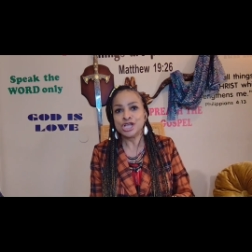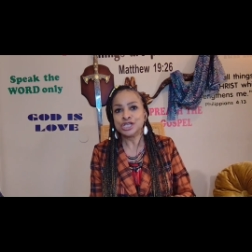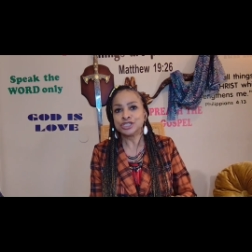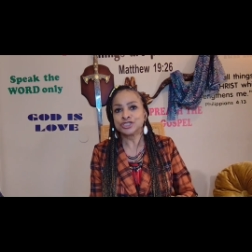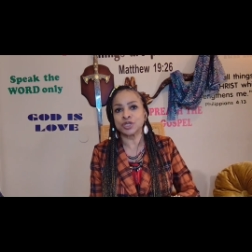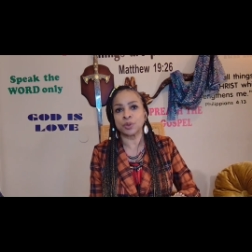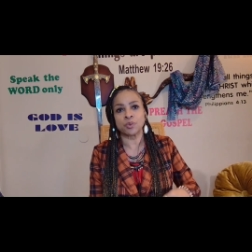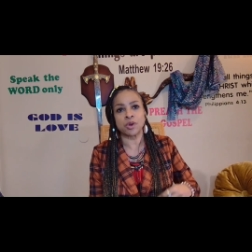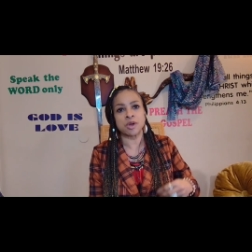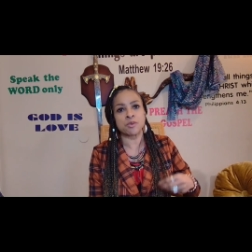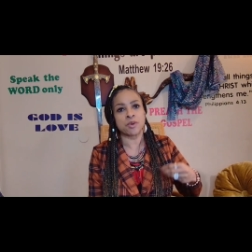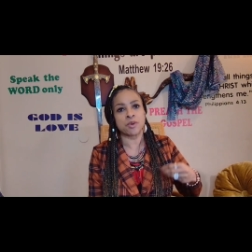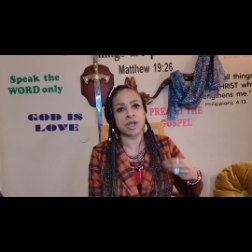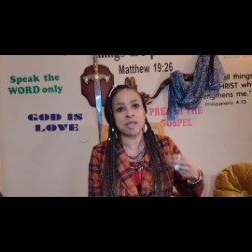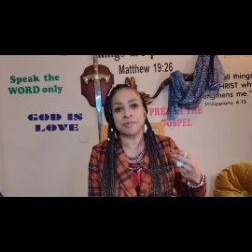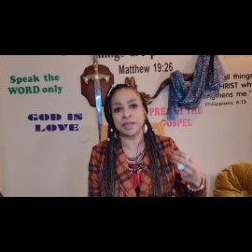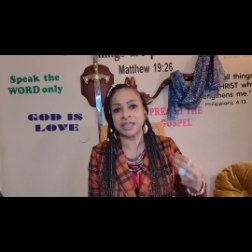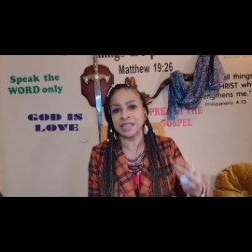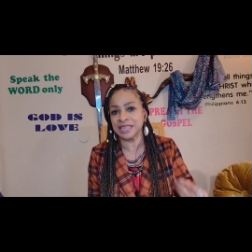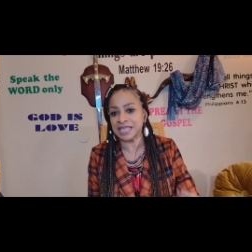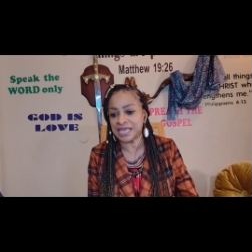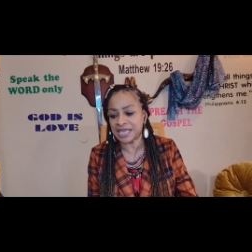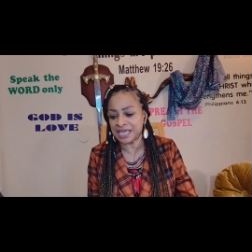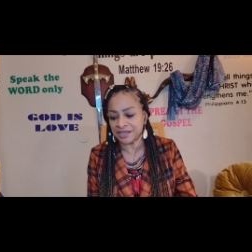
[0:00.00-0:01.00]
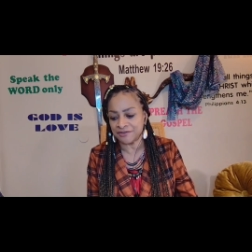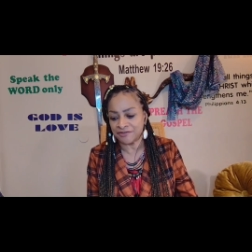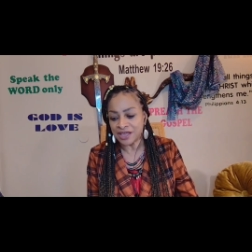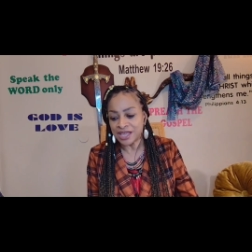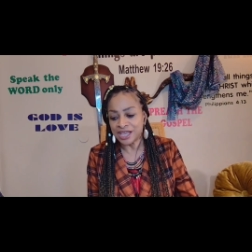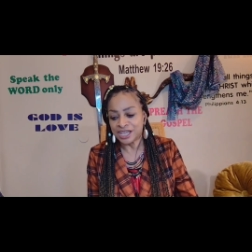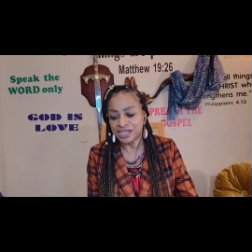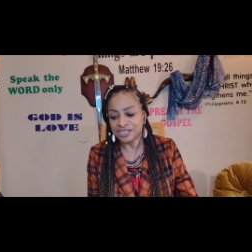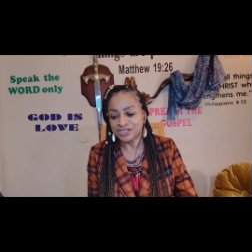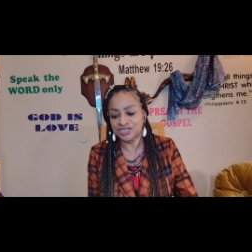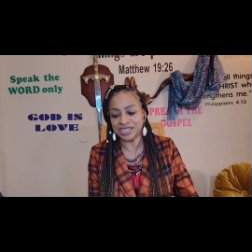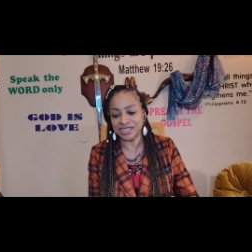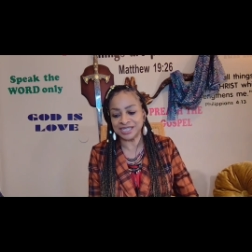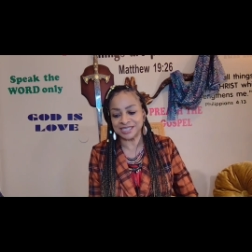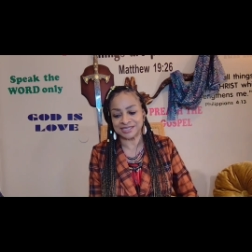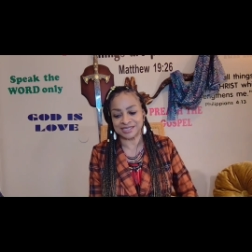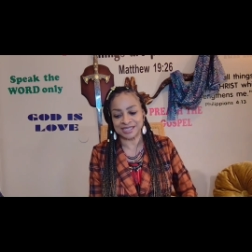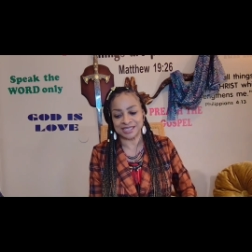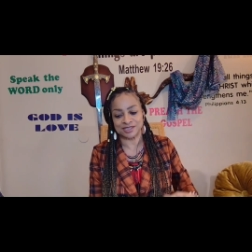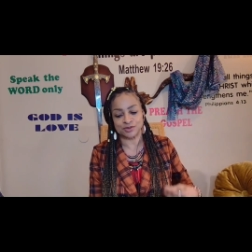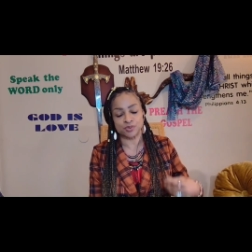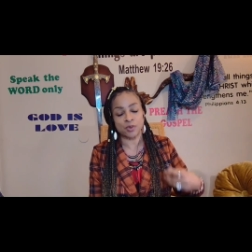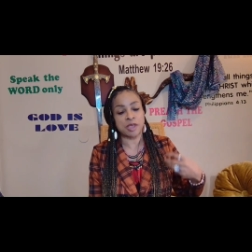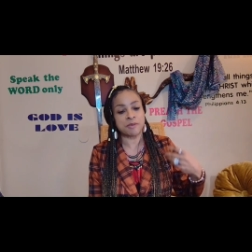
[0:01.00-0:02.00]
So when we believe
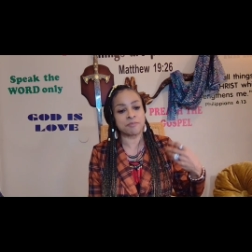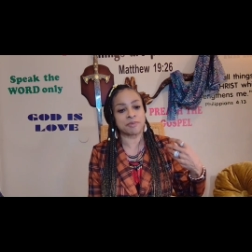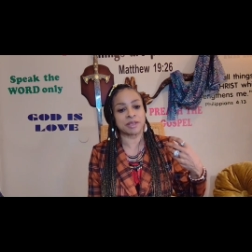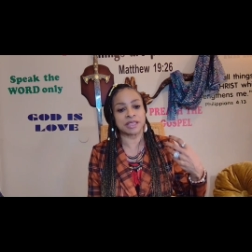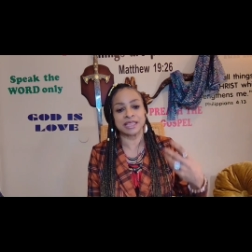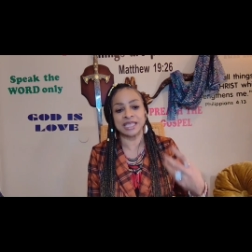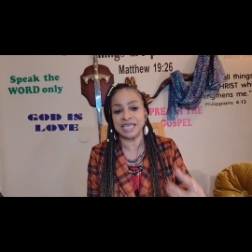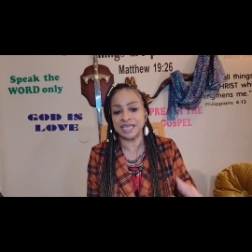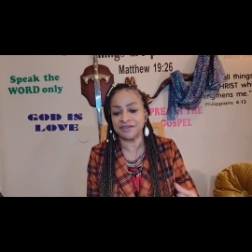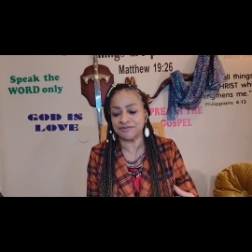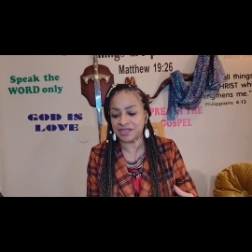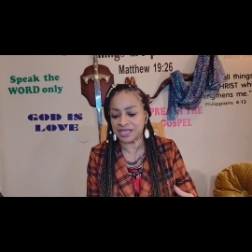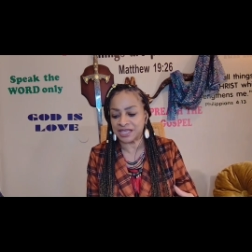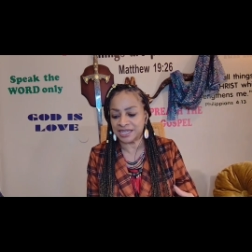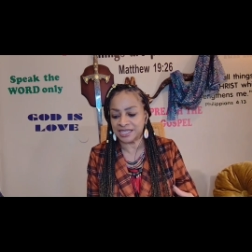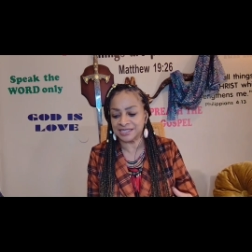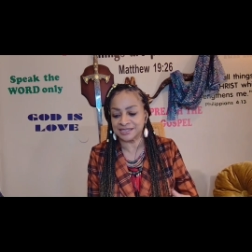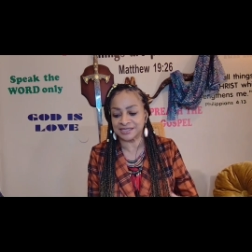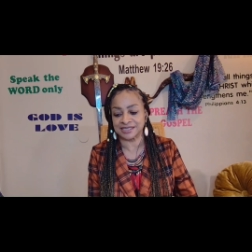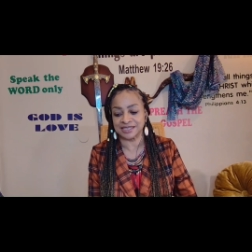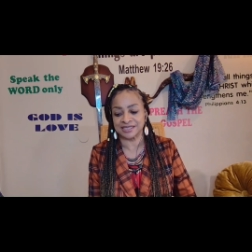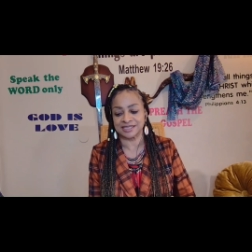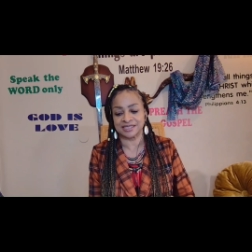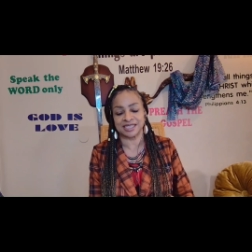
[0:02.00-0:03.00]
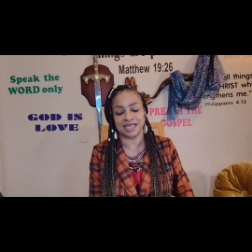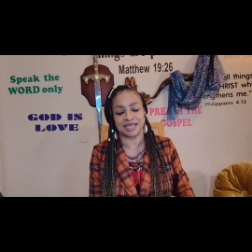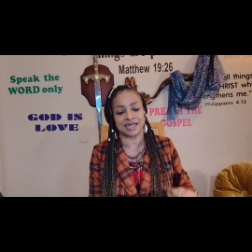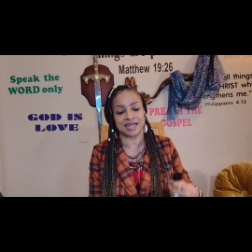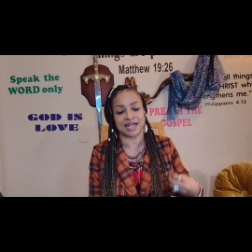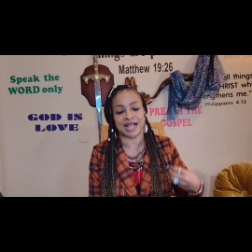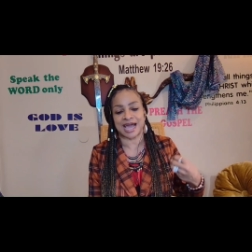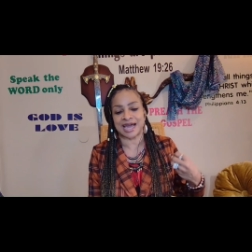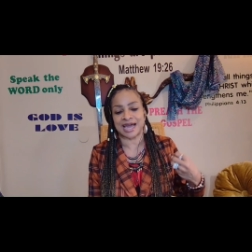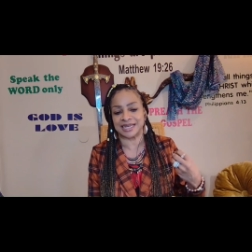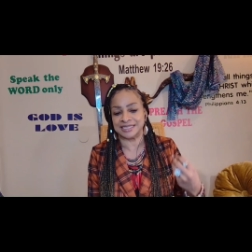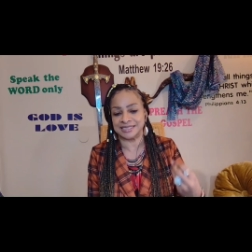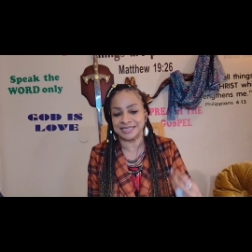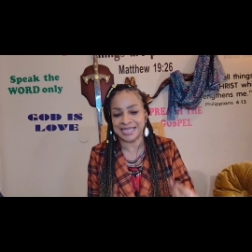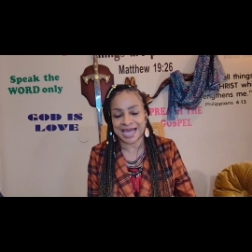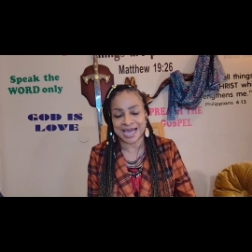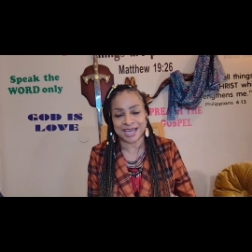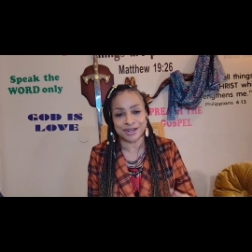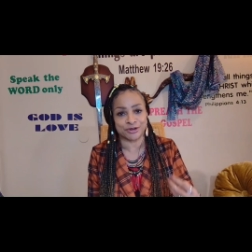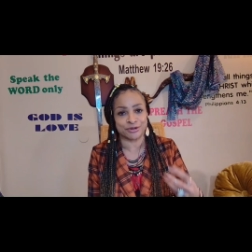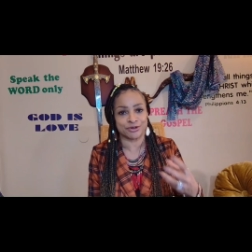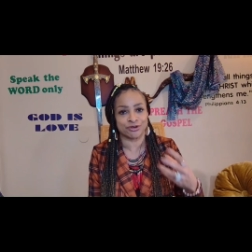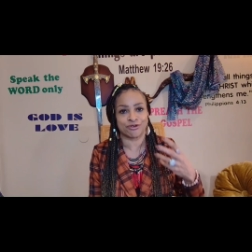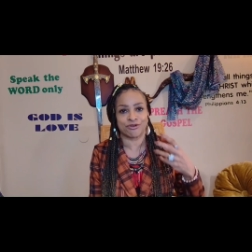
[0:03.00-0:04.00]
Jesus, we believe that he's the Son of God. He
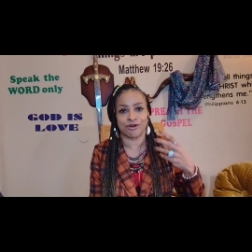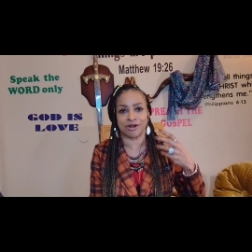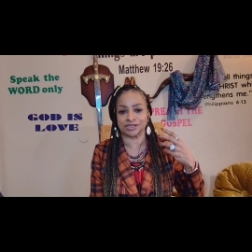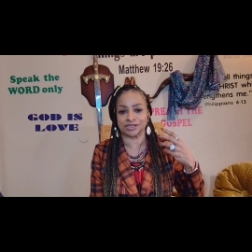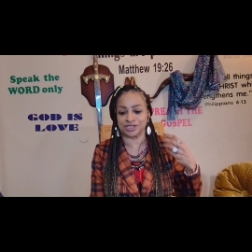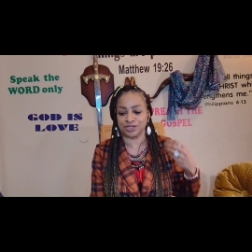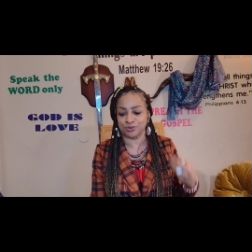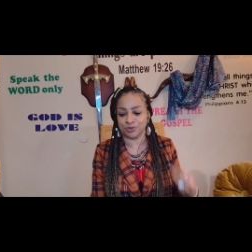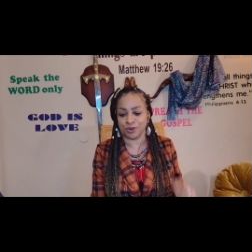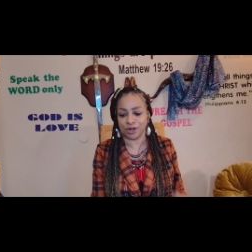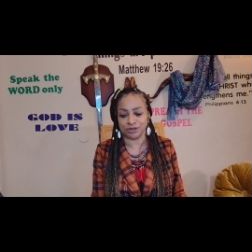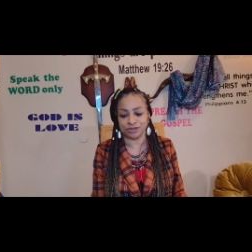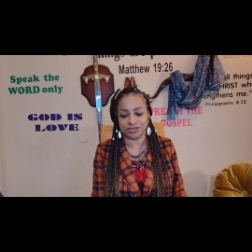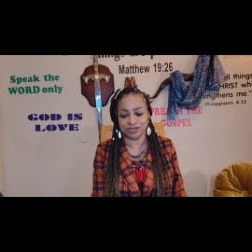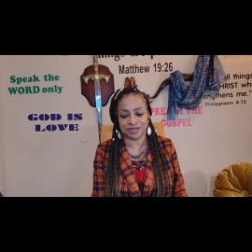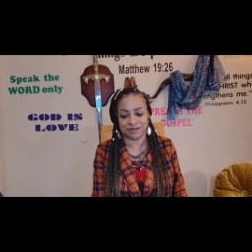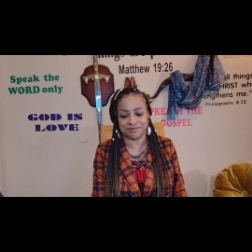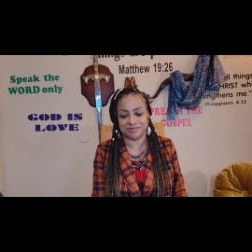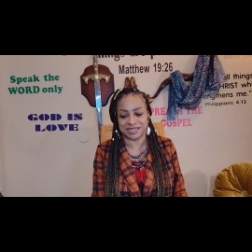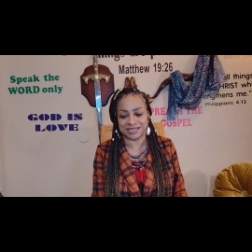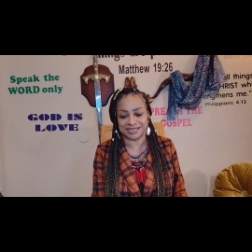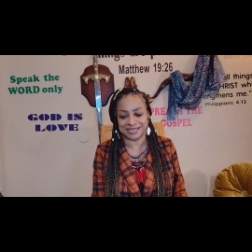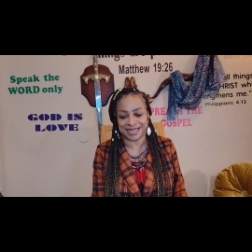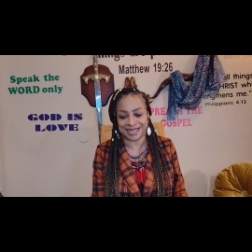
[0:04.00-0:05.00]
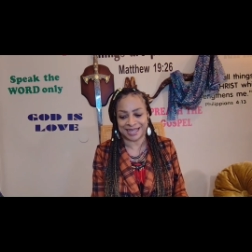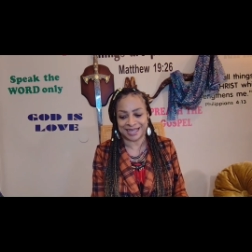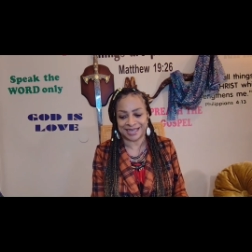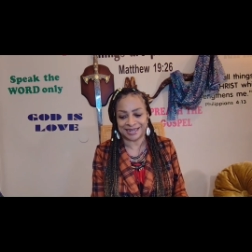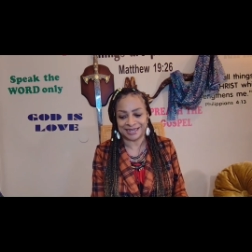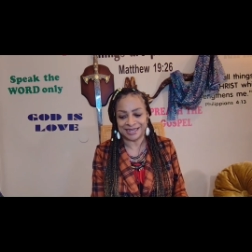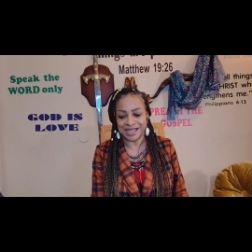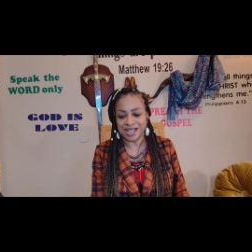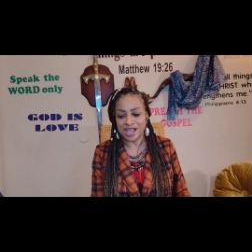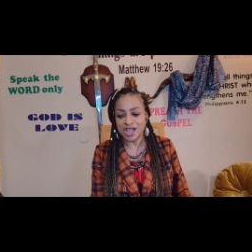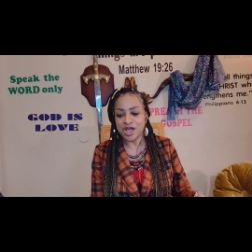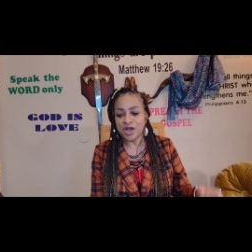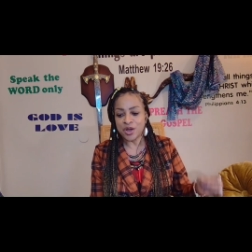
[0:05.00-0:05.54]
died on the cross. He rose from the dead.